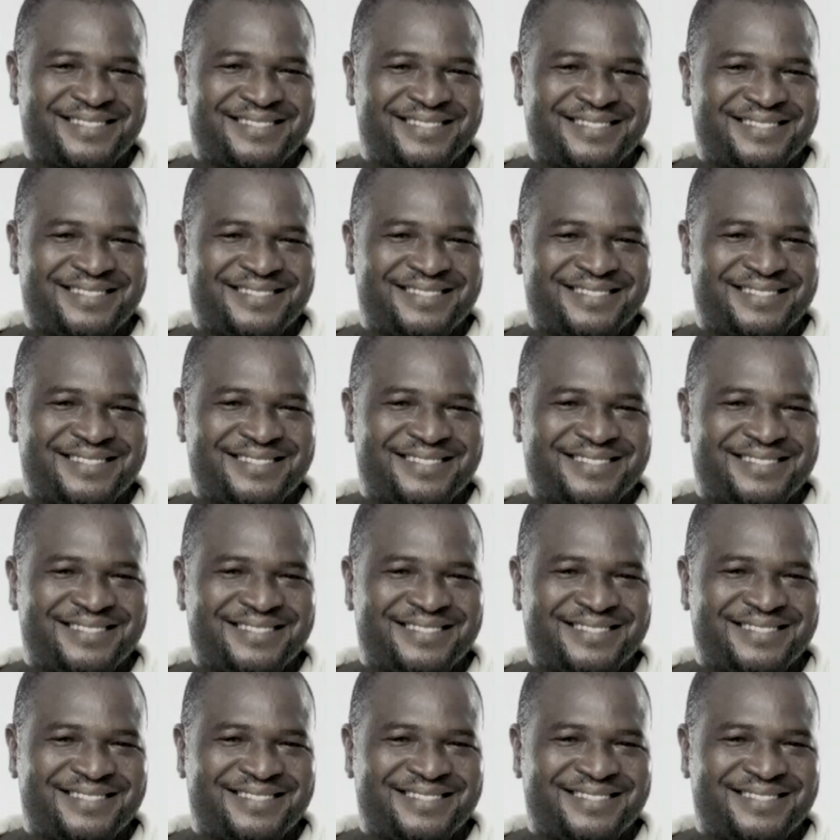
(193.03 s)

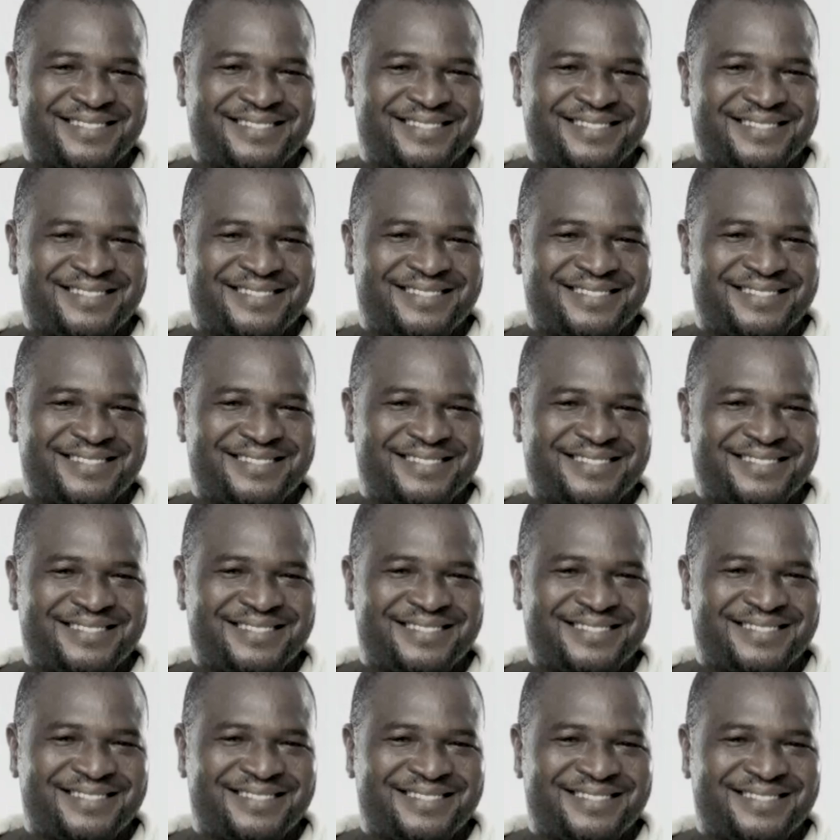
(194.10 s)

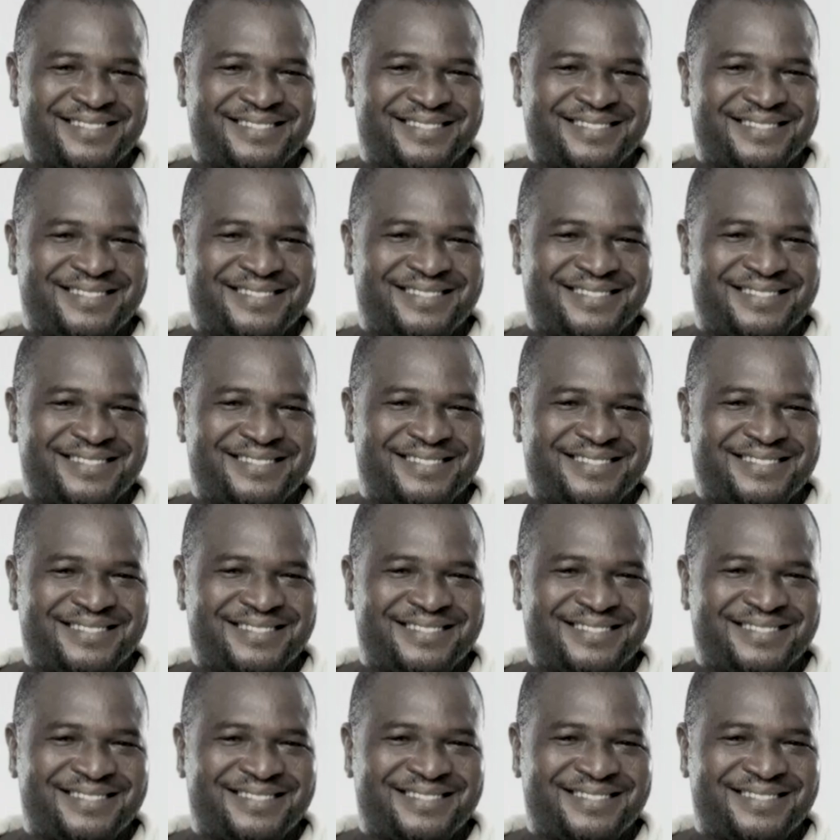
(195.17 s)

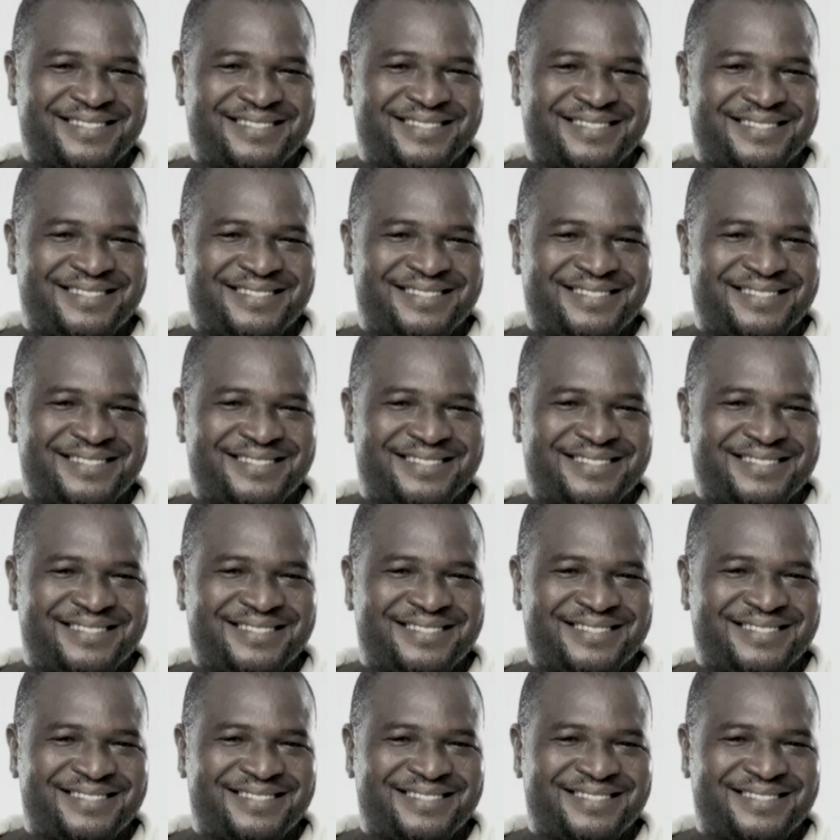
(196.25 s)

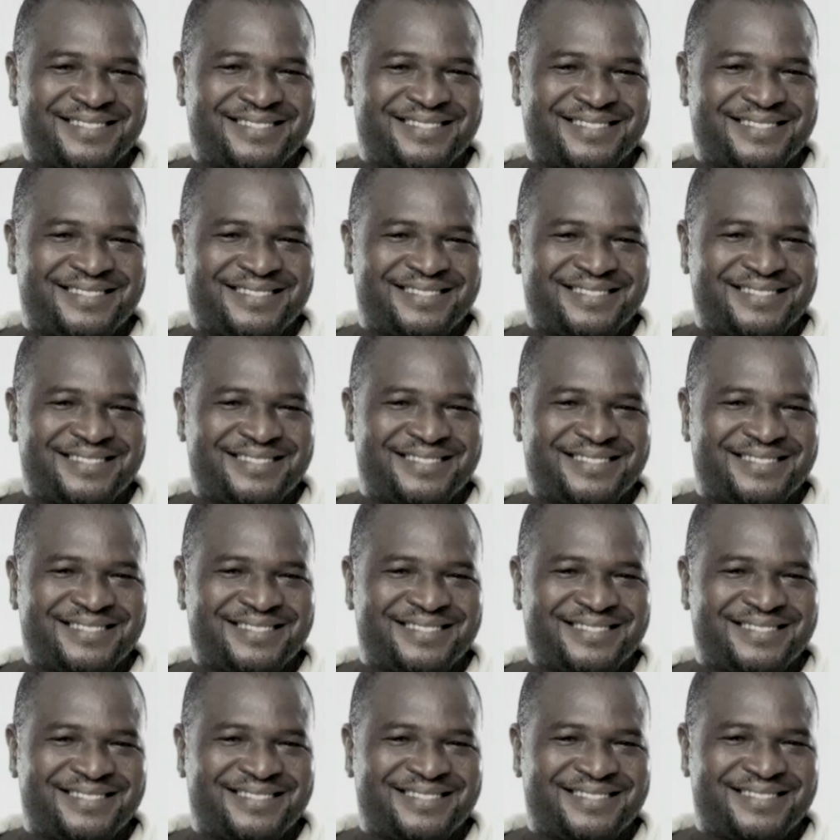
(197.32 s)

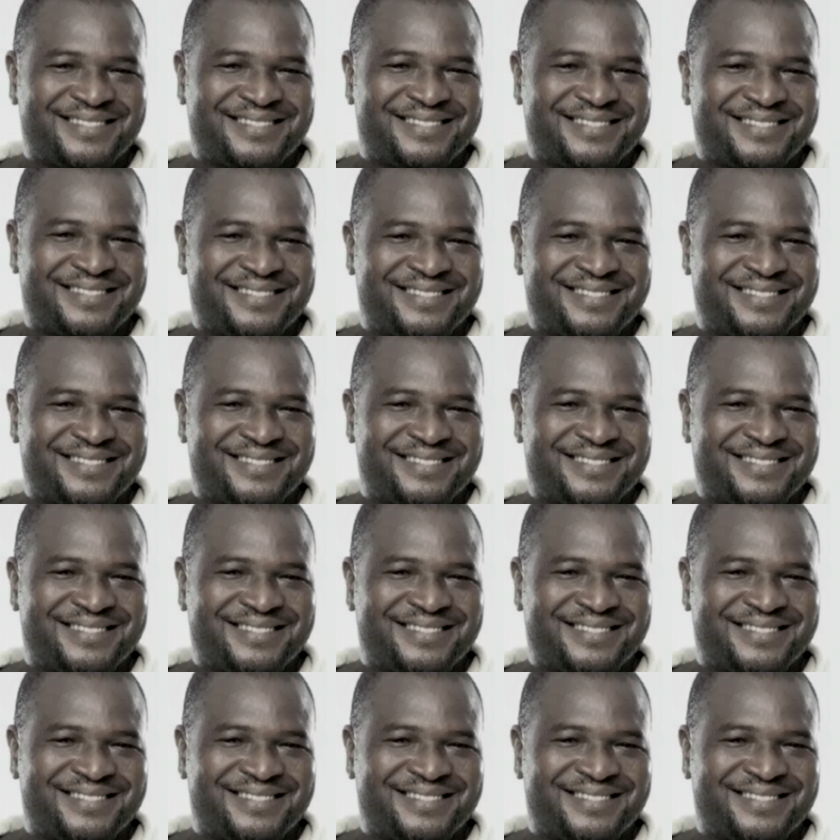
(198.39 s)
(silent)